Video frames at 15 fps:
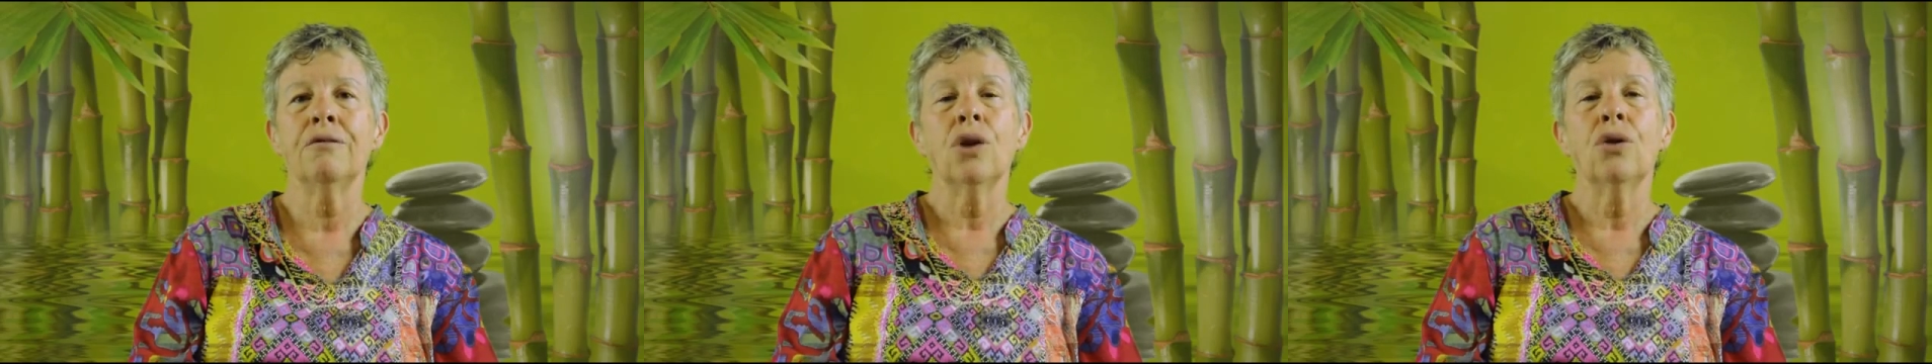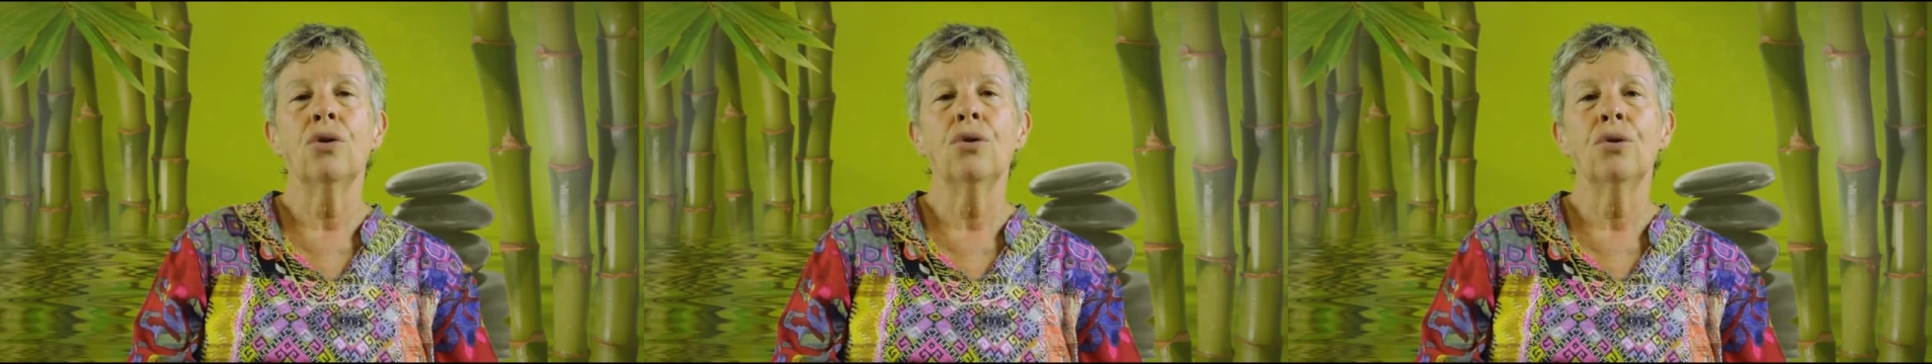
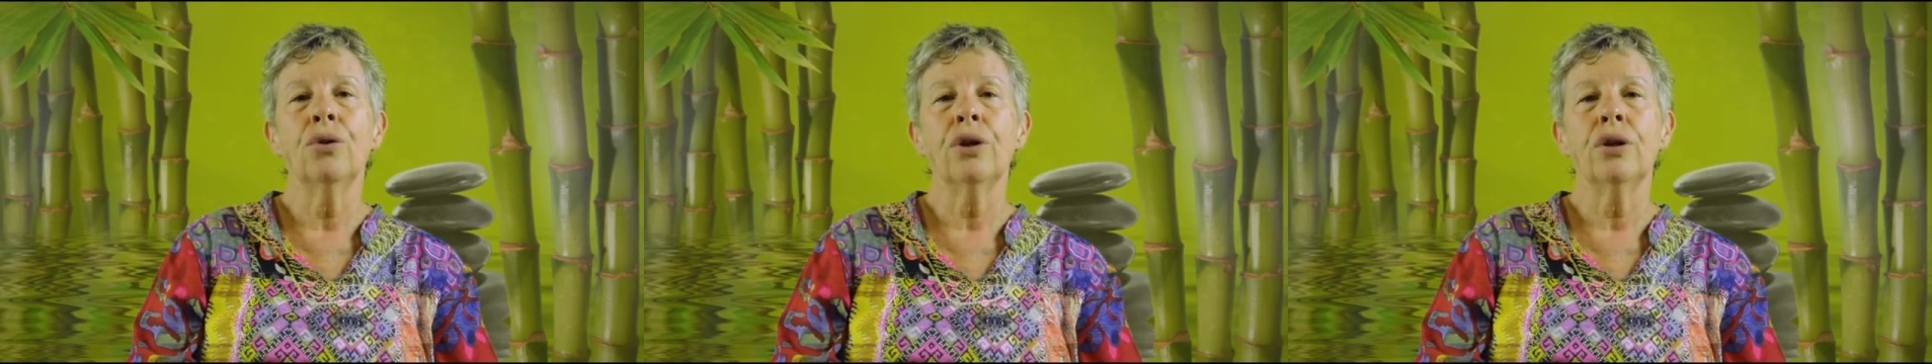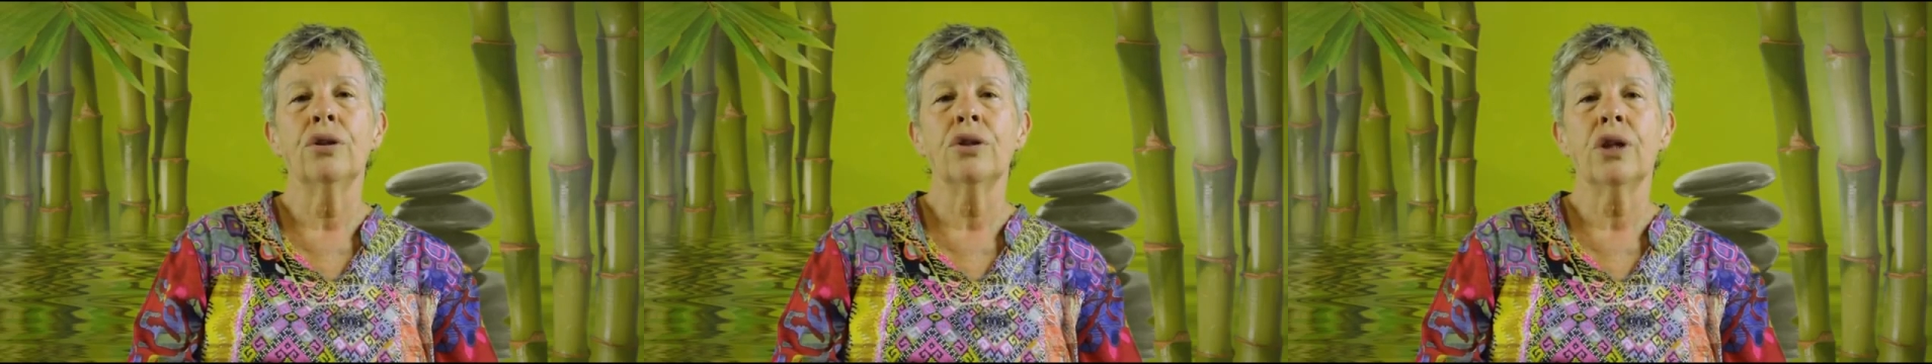
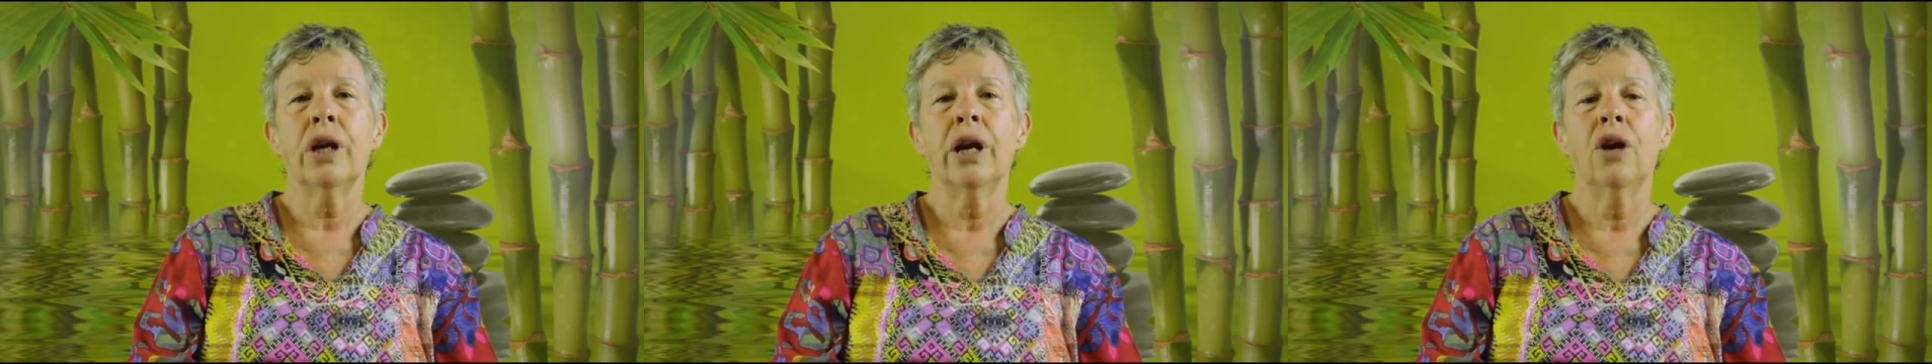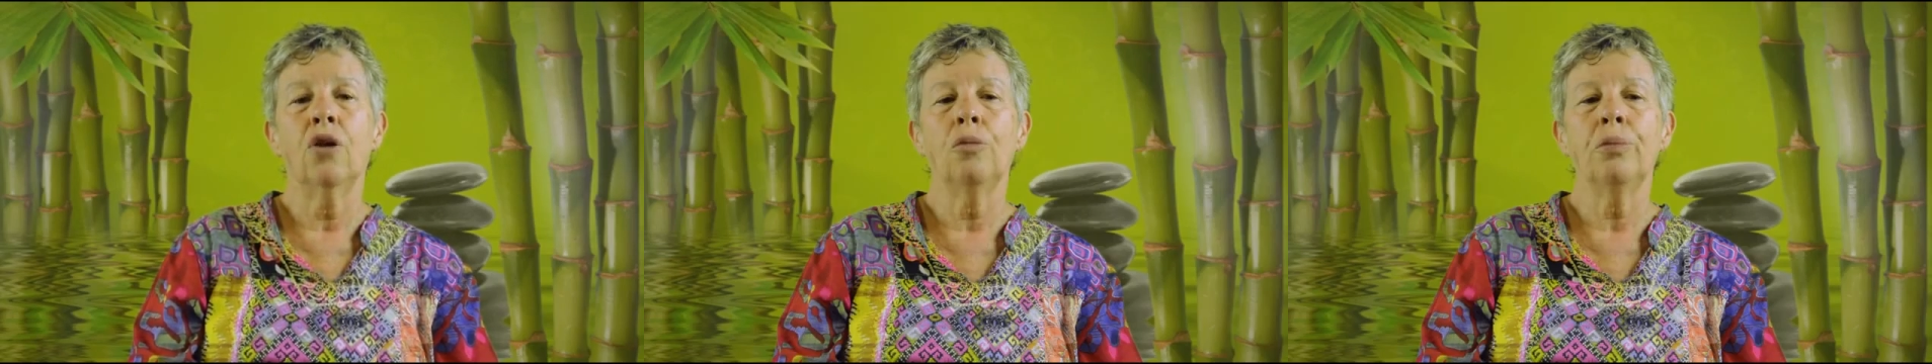ordered to
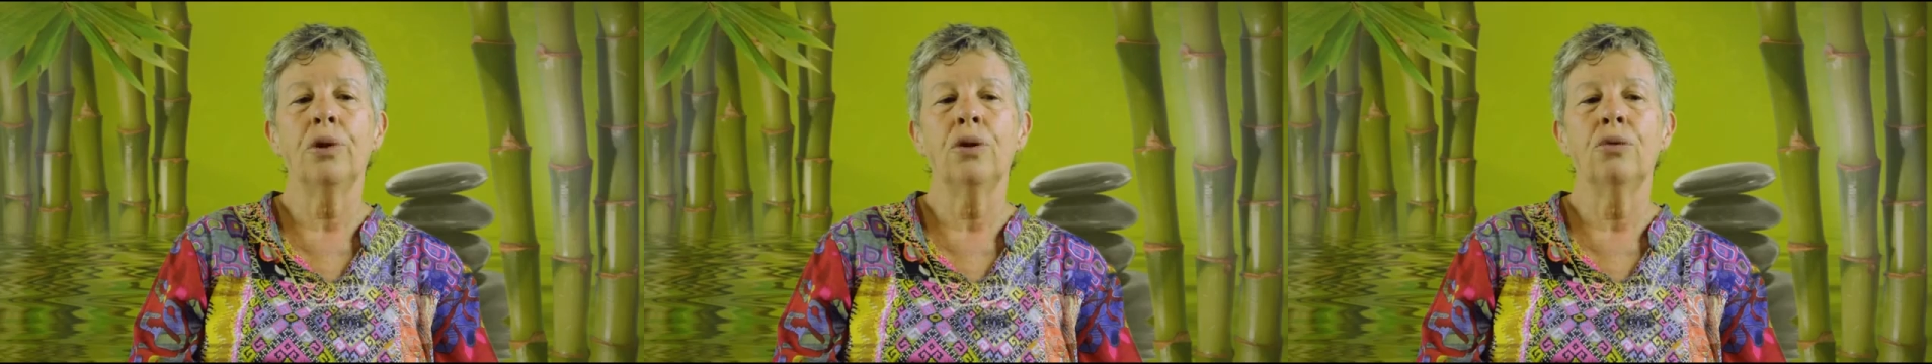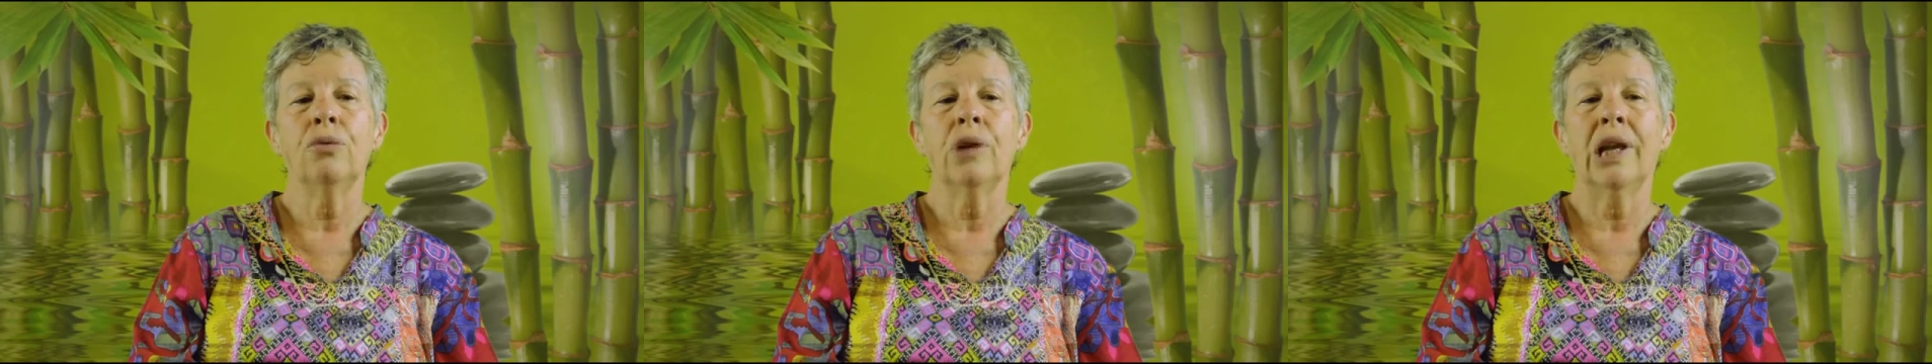help
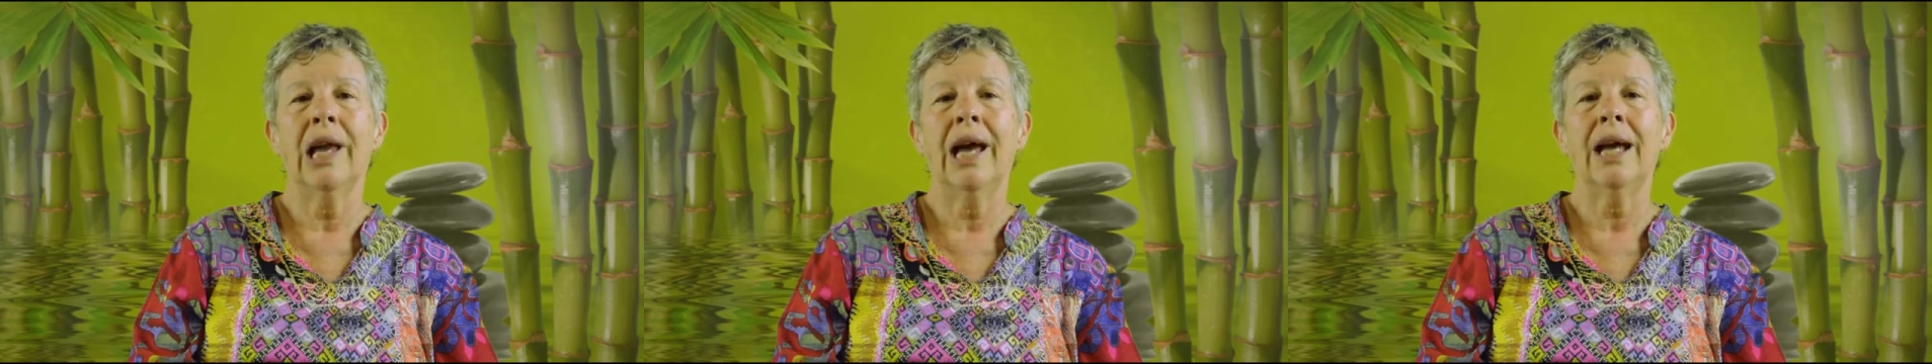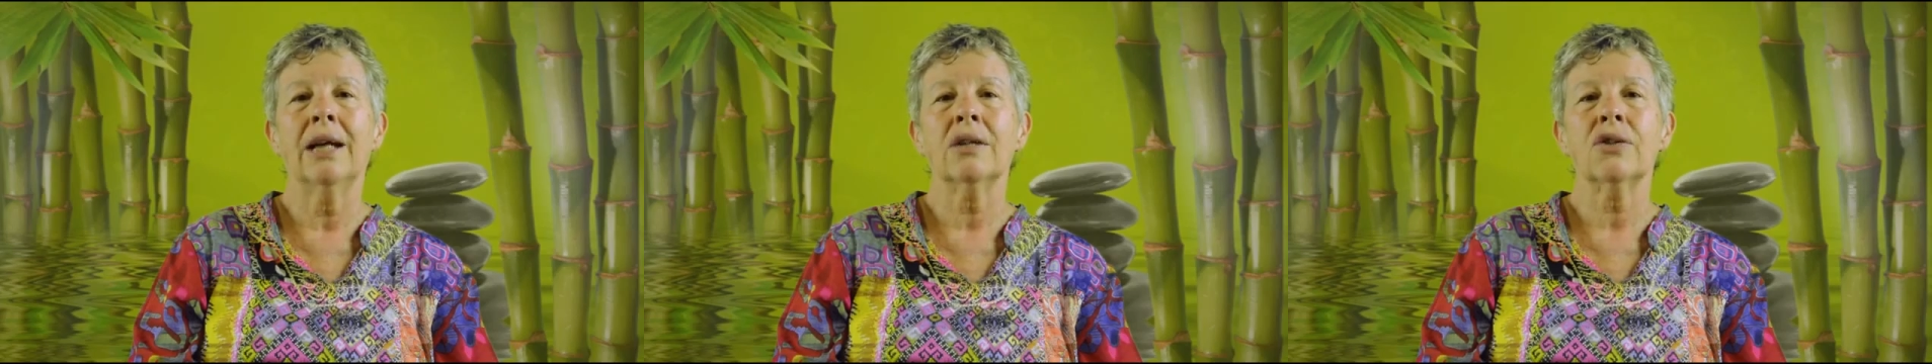you
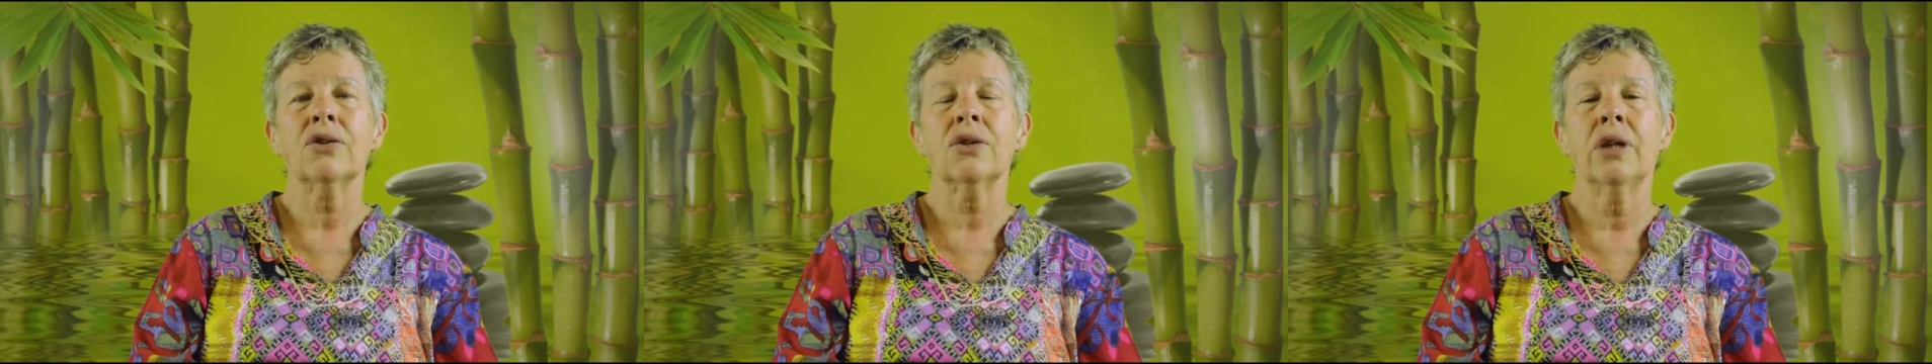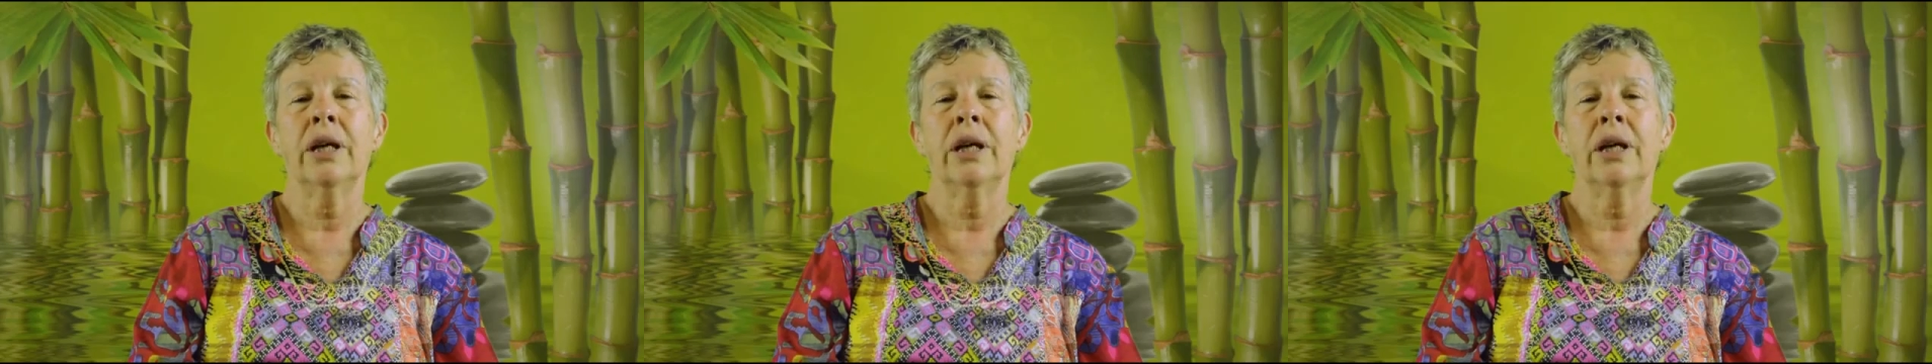relax